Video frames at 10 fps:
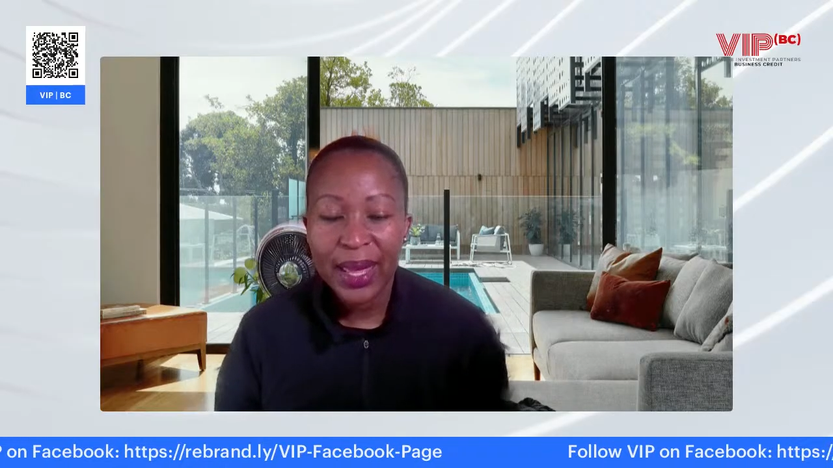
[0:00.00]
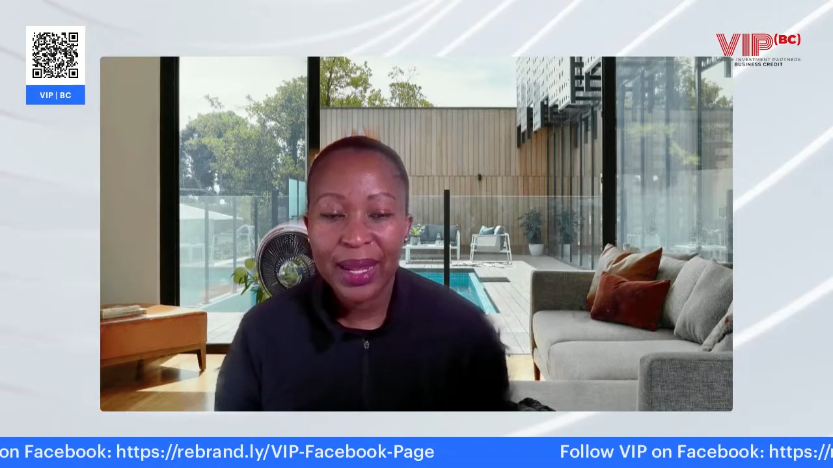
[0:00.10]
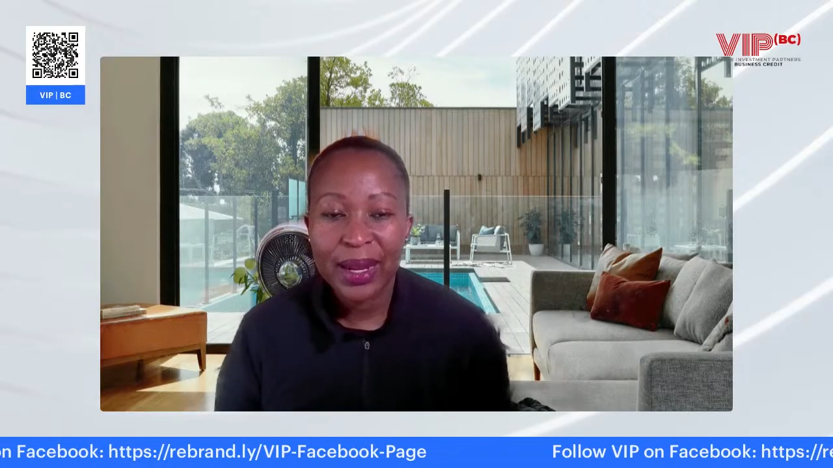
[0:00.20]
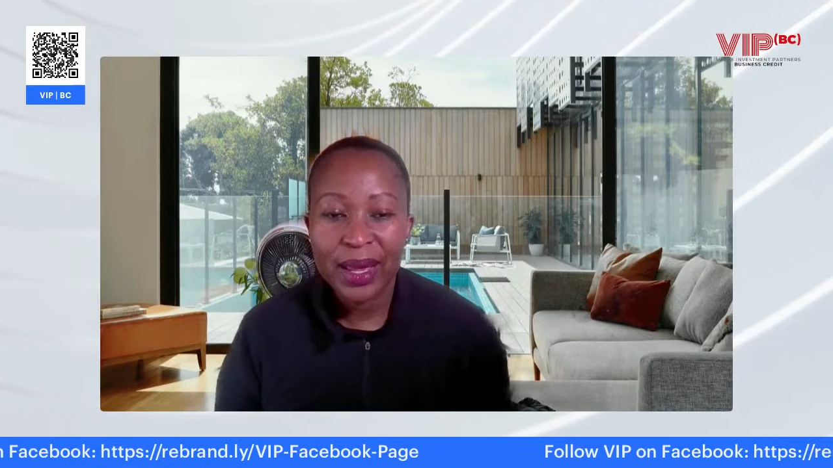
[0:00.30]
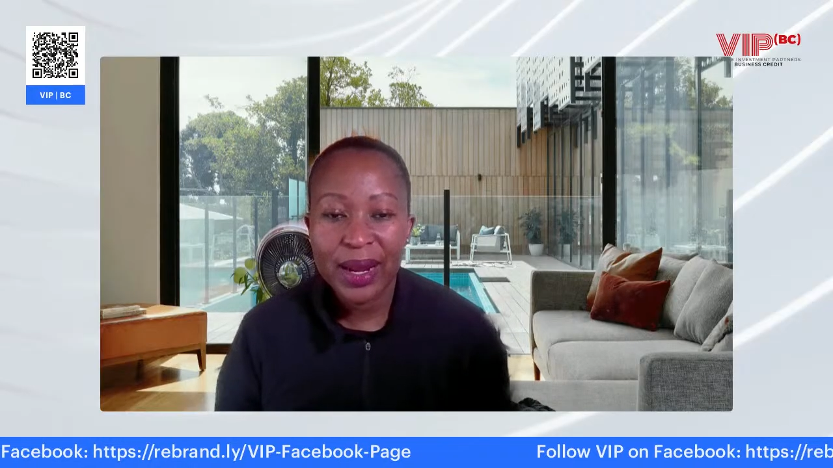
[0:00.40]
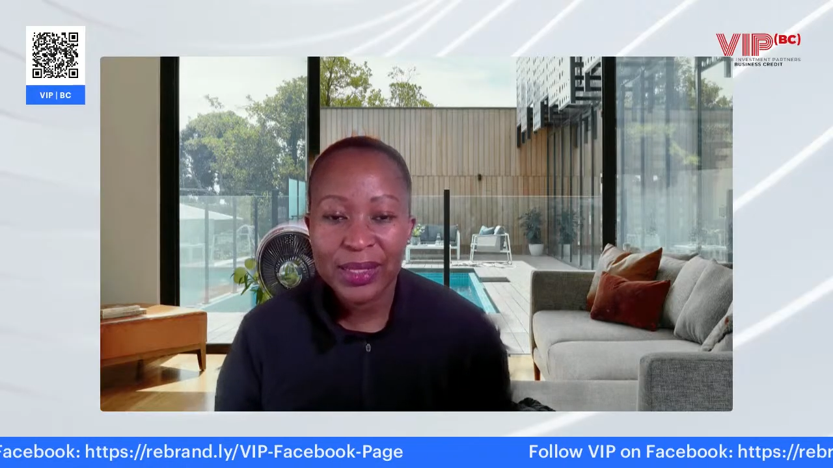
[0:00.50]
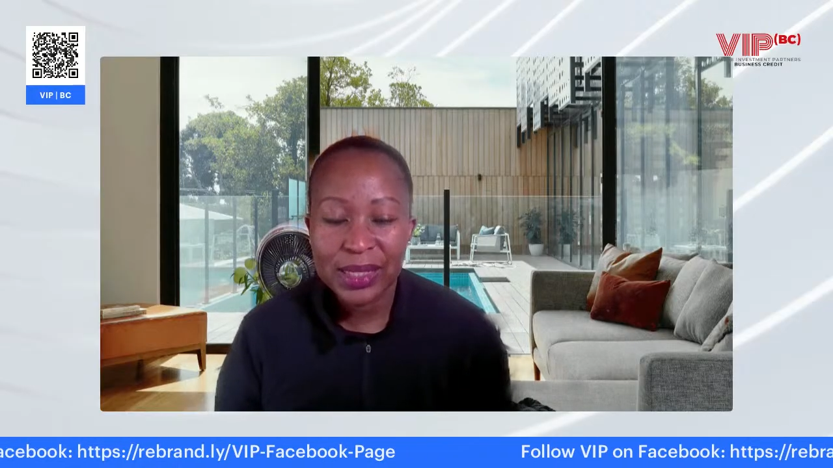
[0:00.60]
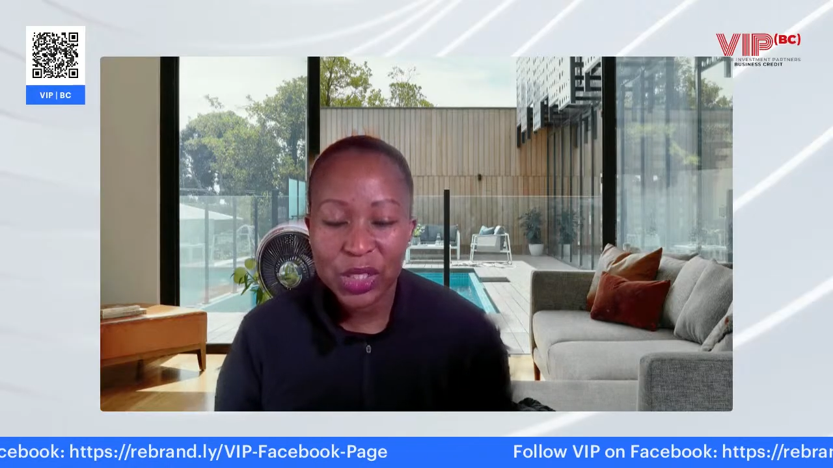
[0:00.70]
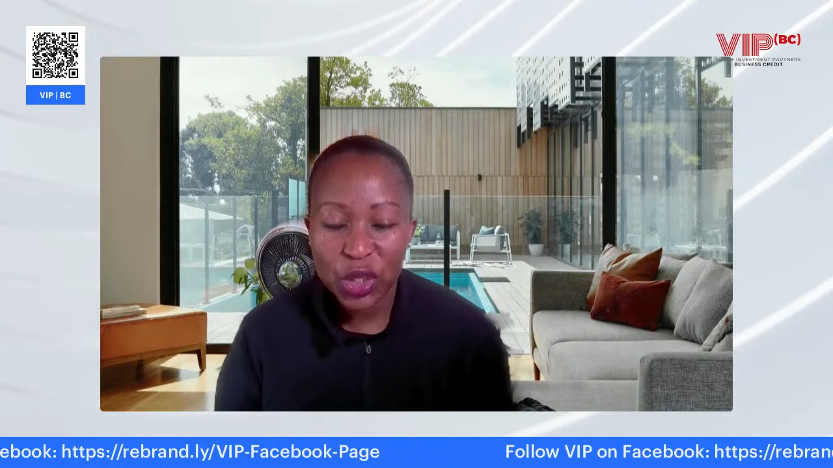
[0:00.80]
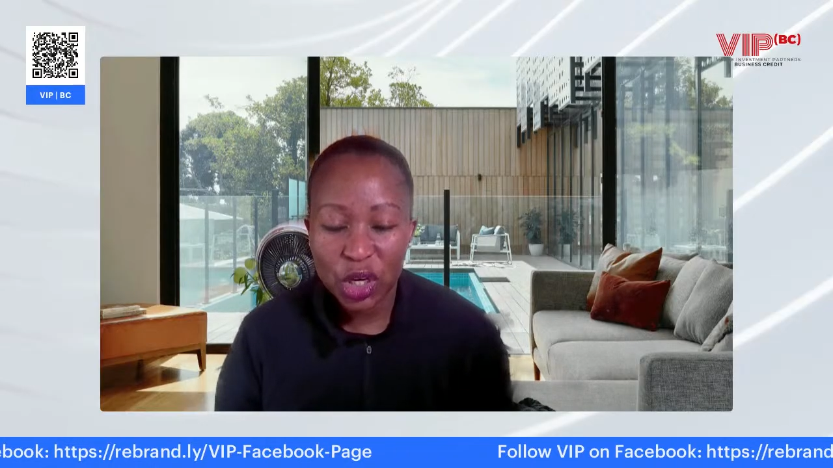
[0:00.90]
and let us
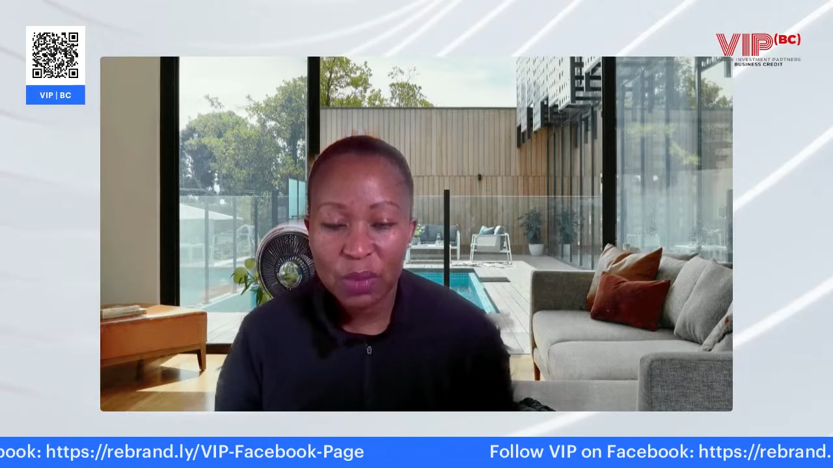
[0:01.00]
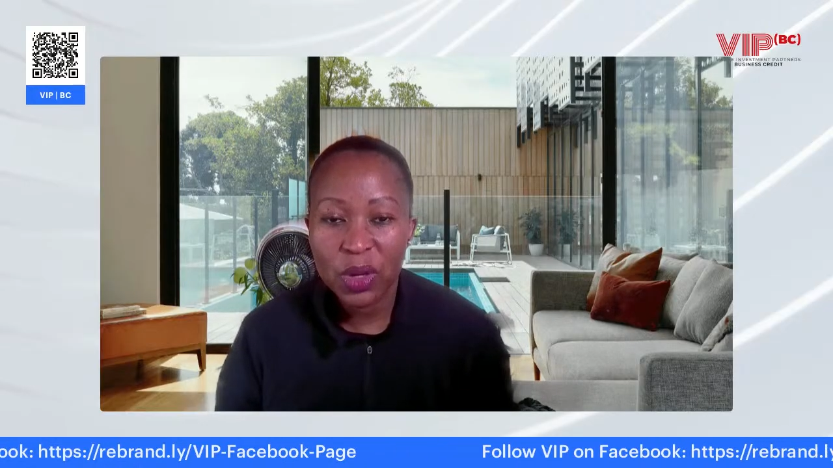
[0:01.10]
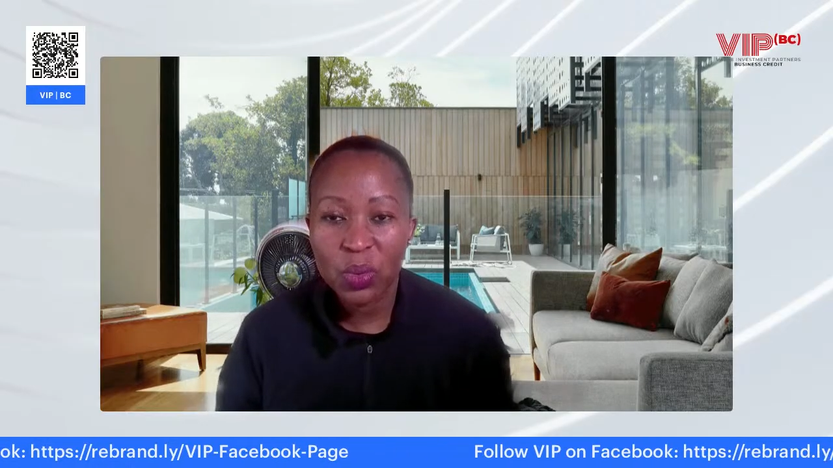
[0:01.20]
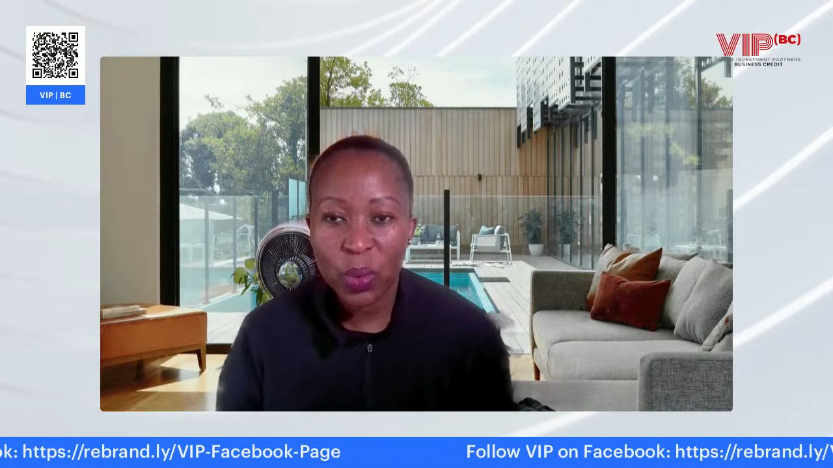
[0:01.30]
determine